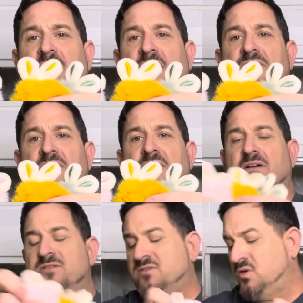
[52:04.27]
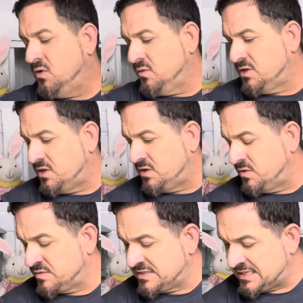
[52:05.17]
I think they are so
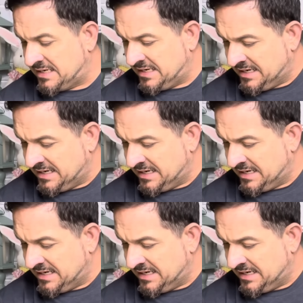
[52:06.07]
cute.